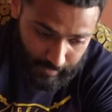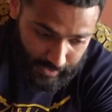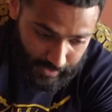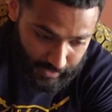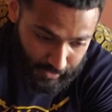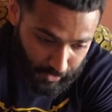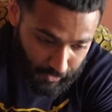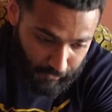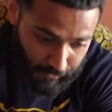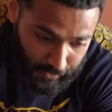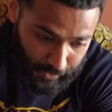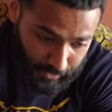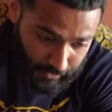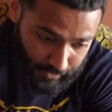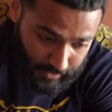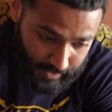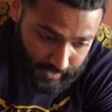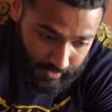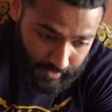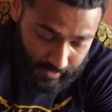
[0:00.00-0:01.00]
just going to go over
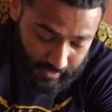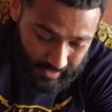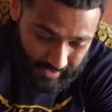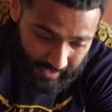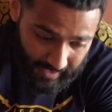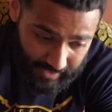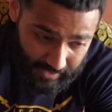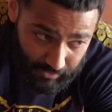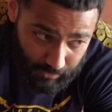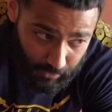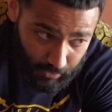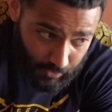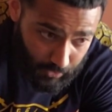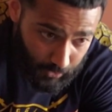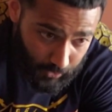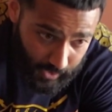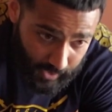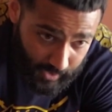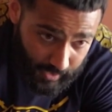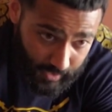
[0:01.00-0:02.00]
those things real
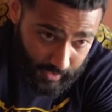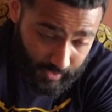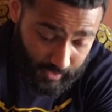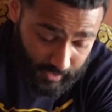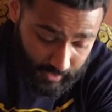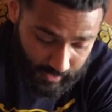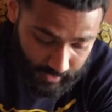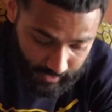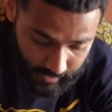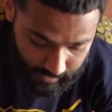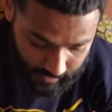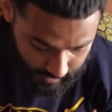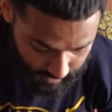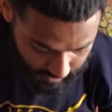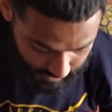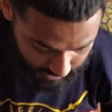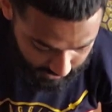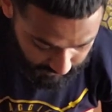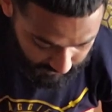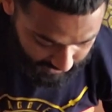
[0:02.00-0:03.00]
quick.
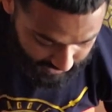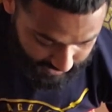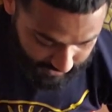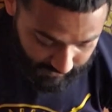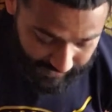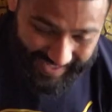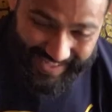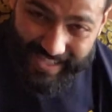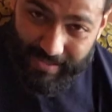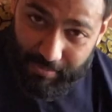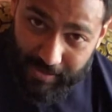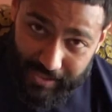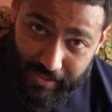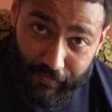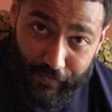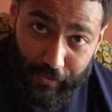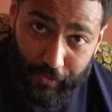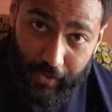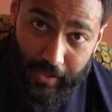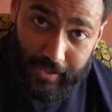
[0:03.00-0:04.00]
And if you guys have any
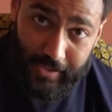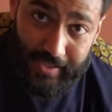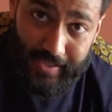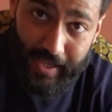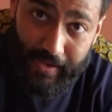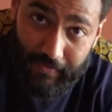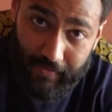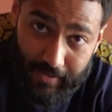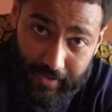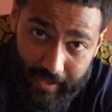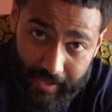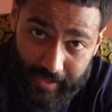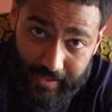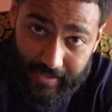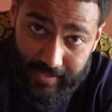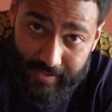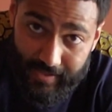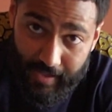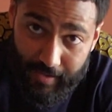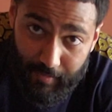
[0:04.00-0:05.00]
specific questions after that,
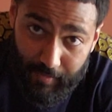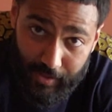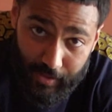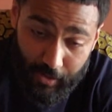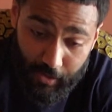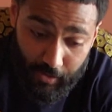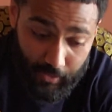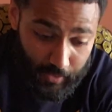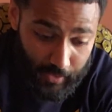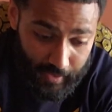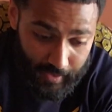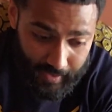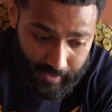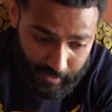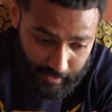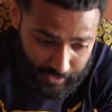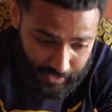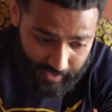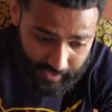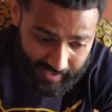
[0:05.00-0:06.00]
just let me know and
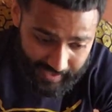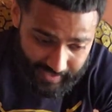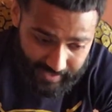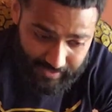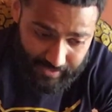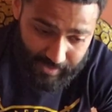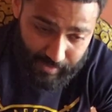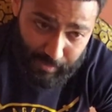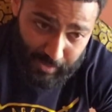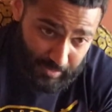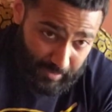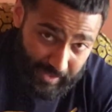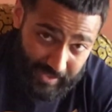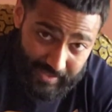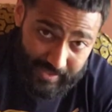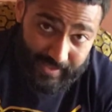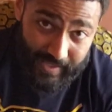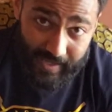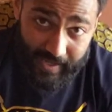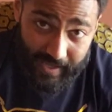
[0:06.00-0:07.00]
I'll try to answer them as
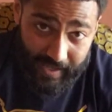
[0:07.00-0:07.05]
best as I